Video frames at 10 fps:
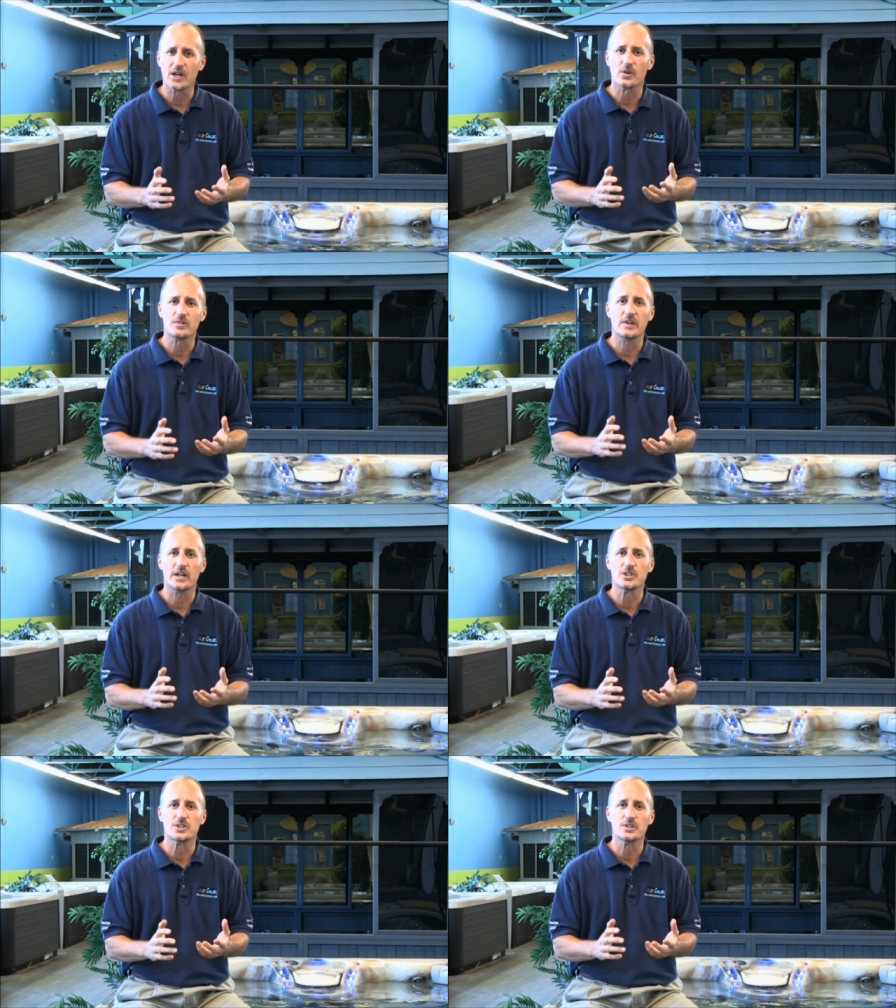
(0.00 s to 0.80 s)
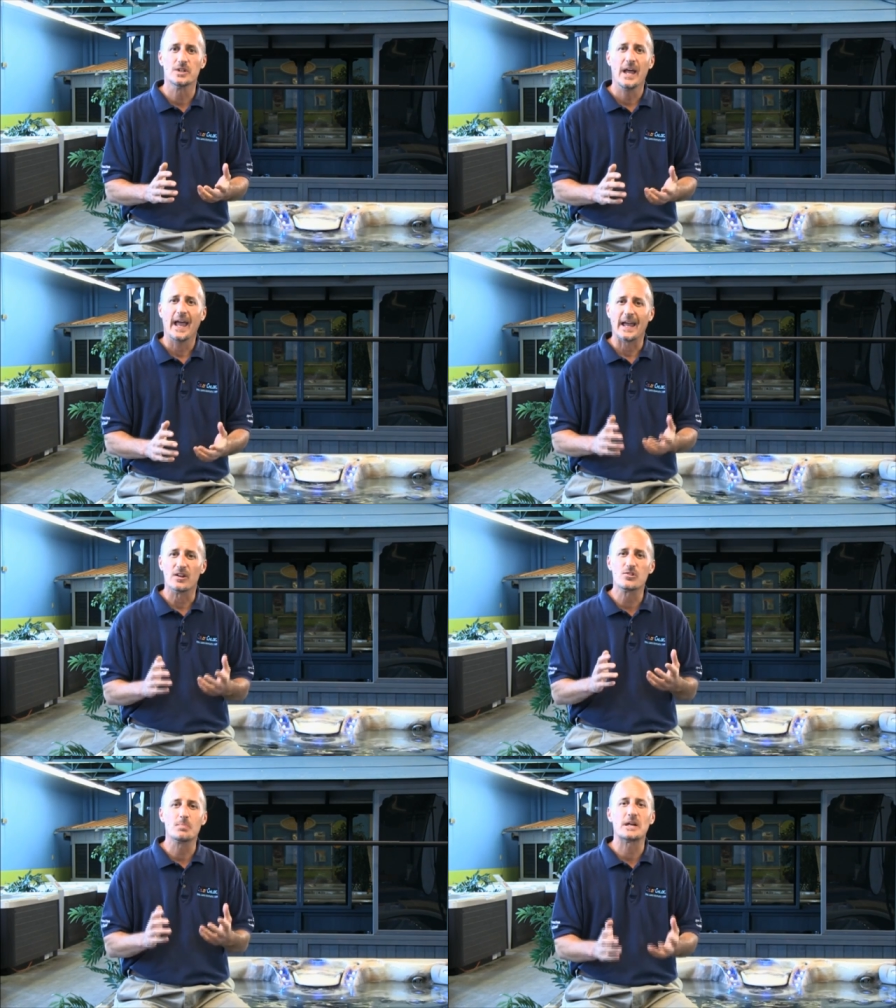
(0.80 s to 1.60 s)
irritation, and
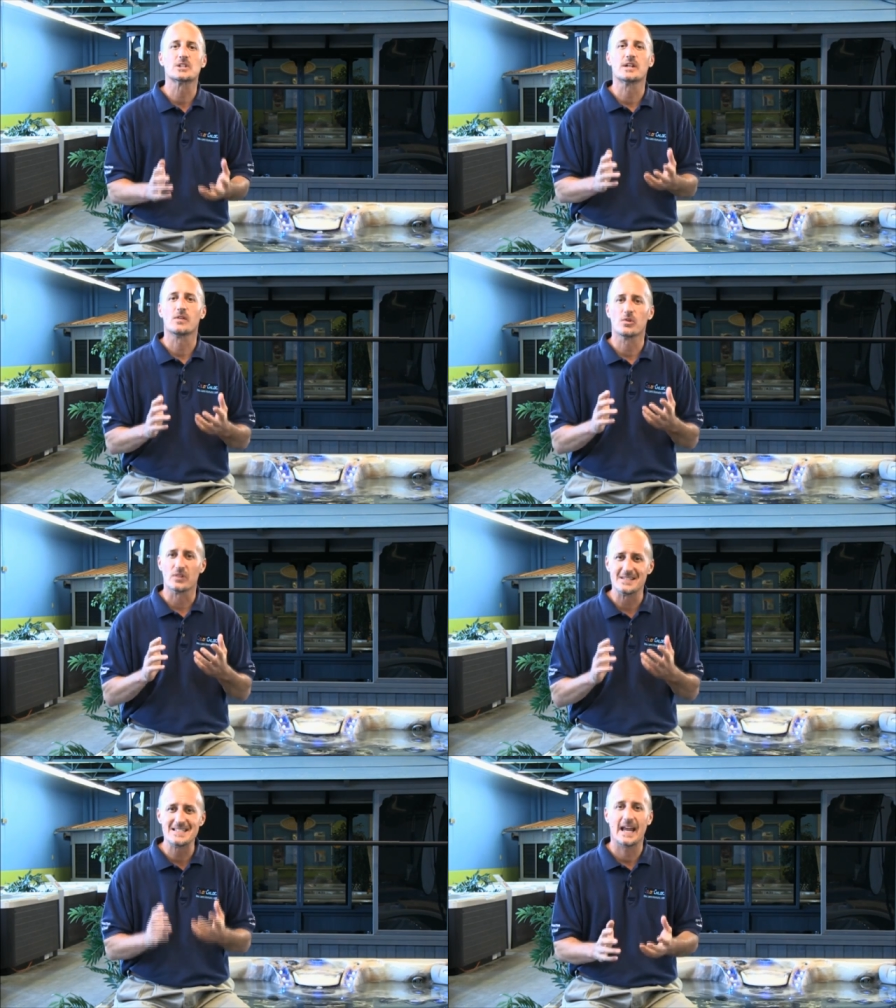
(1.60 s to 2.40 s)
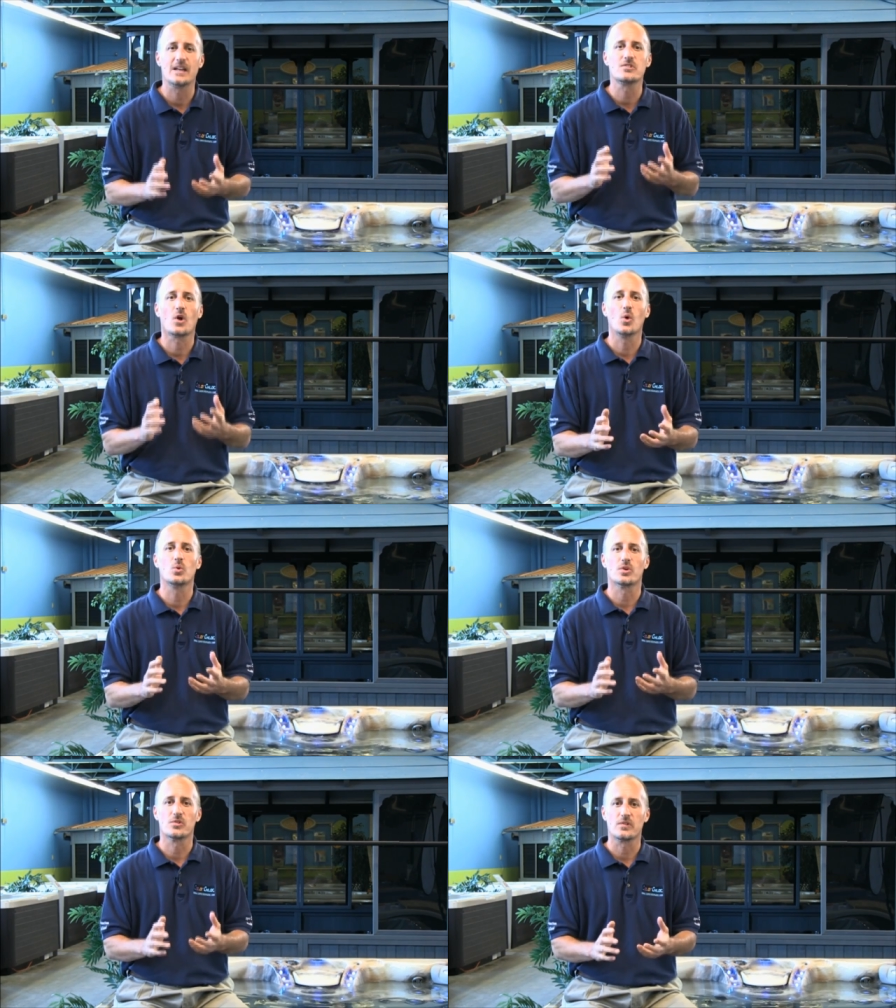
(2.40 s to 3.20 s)
especially those intense
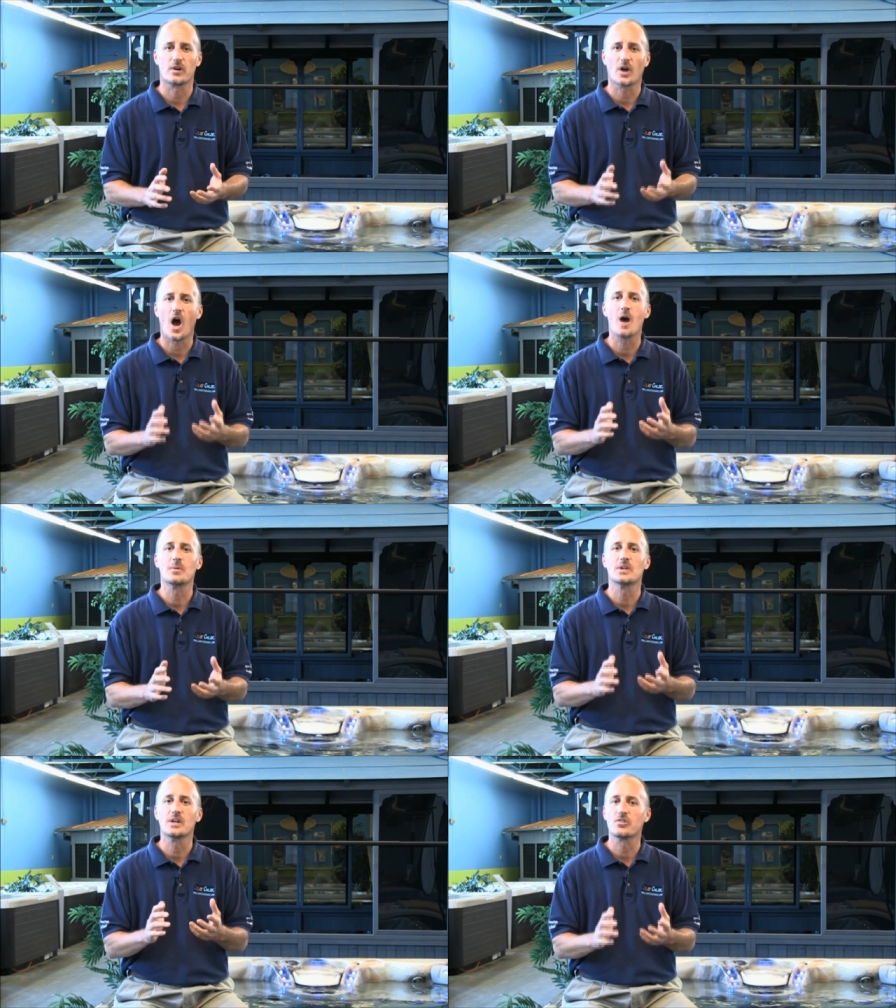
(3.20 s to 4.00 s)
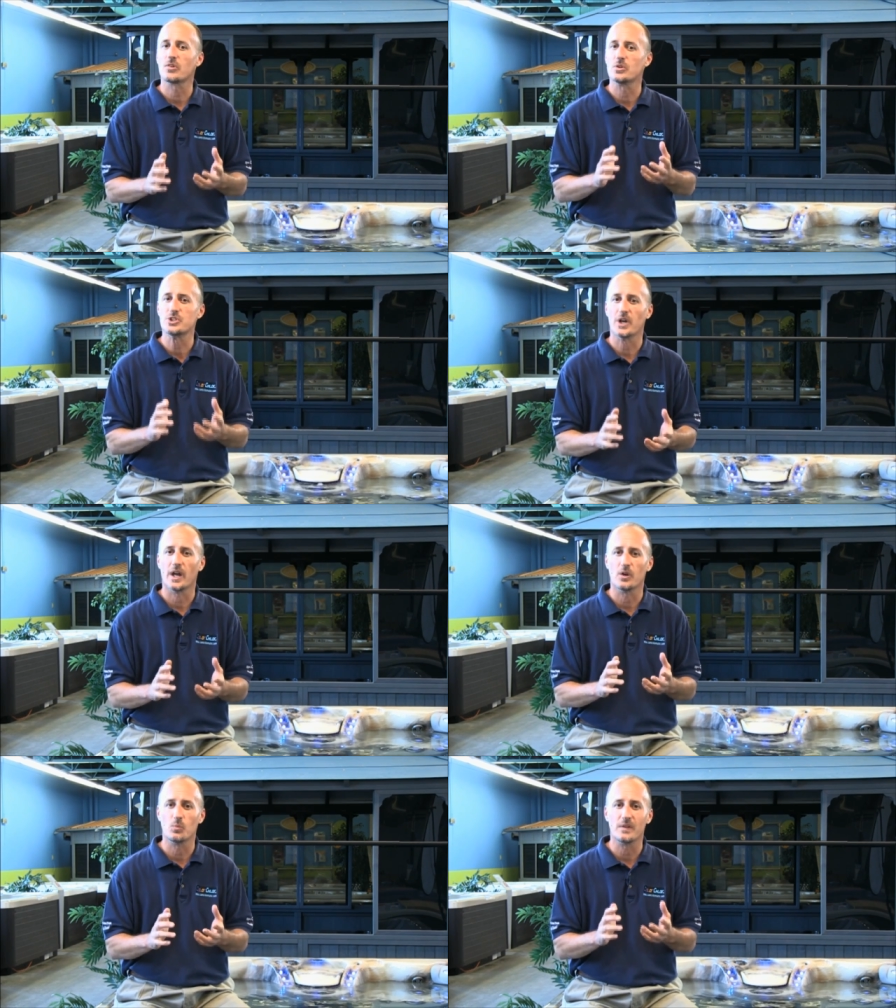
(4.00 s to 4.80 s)
odors that are commonly
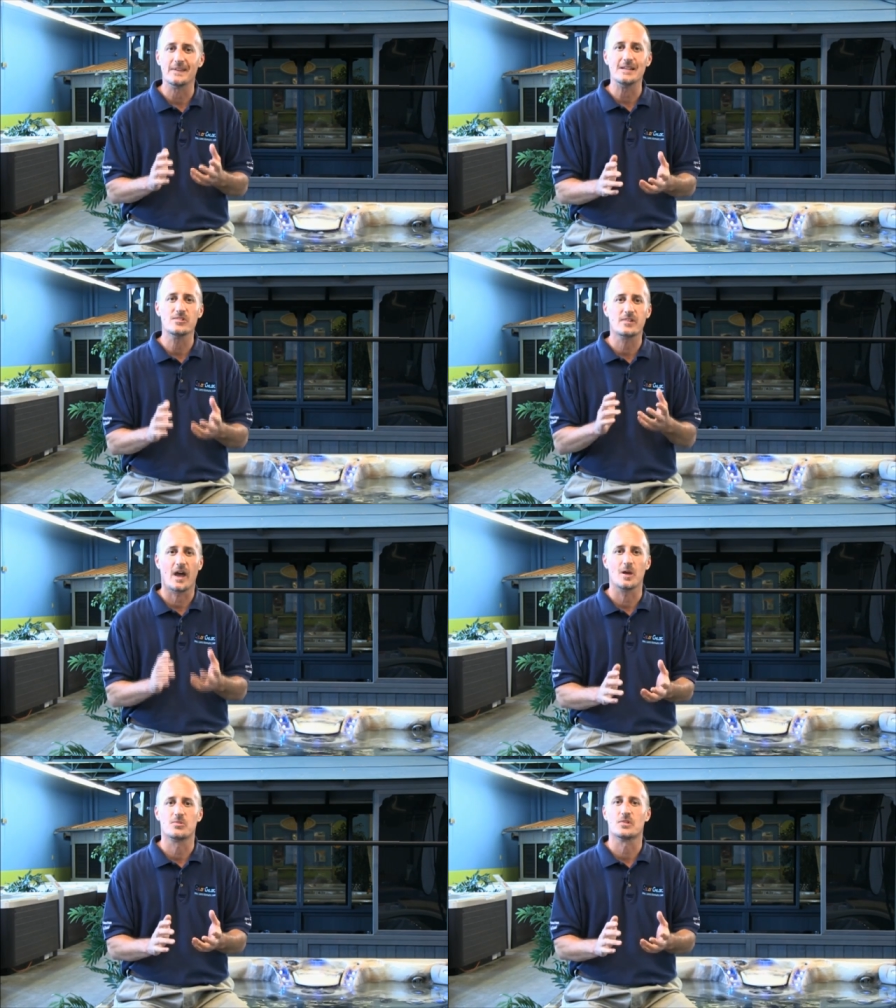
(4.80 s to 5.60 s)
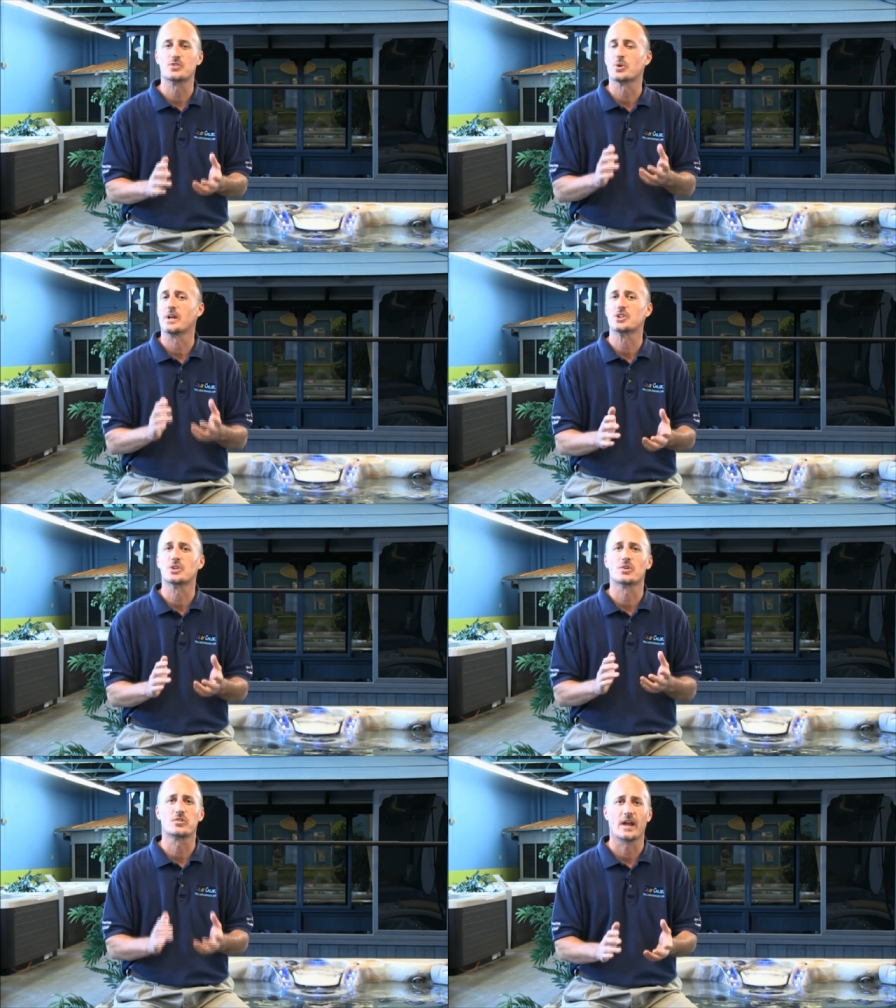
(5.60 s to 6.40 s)
associated with these types of
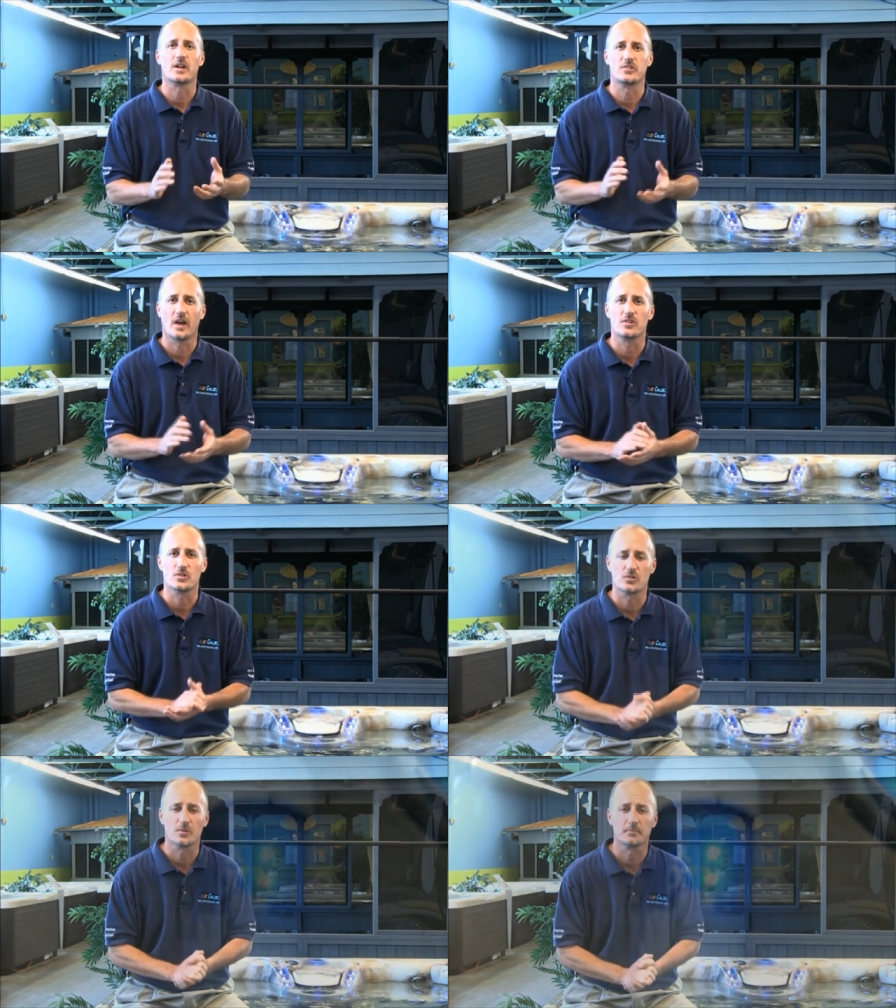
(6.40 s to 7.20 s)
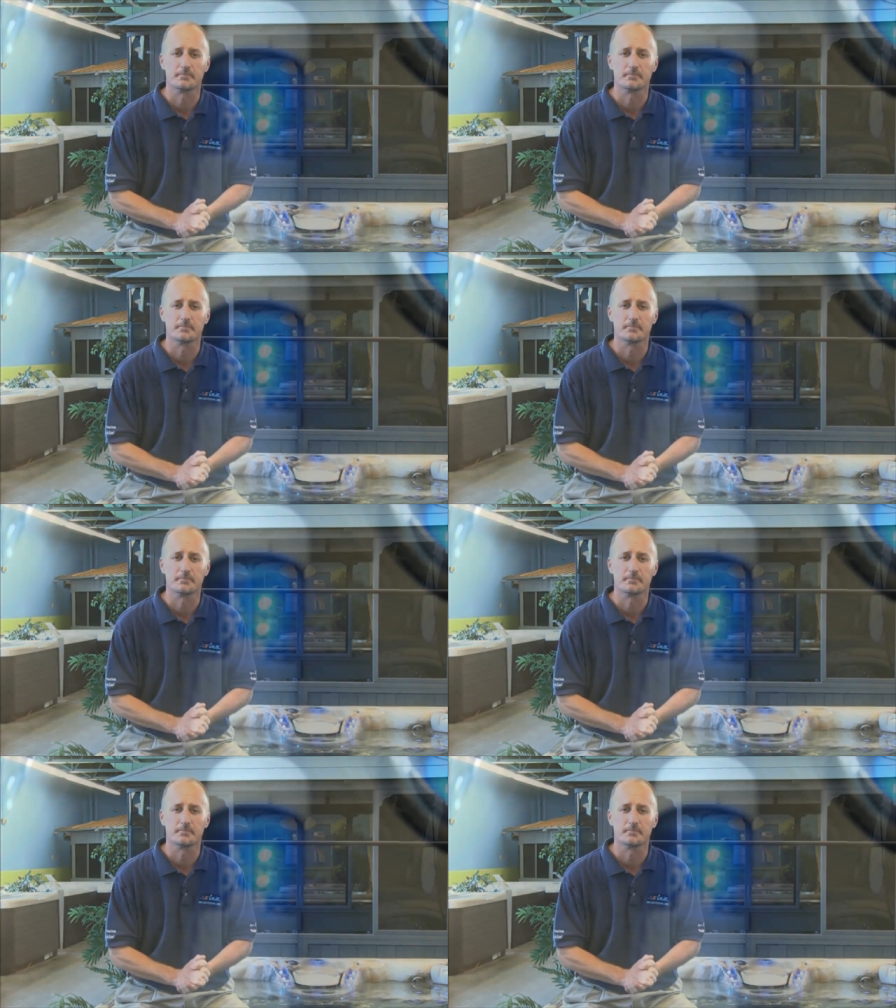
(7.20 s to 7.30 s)
traditional sanitizers.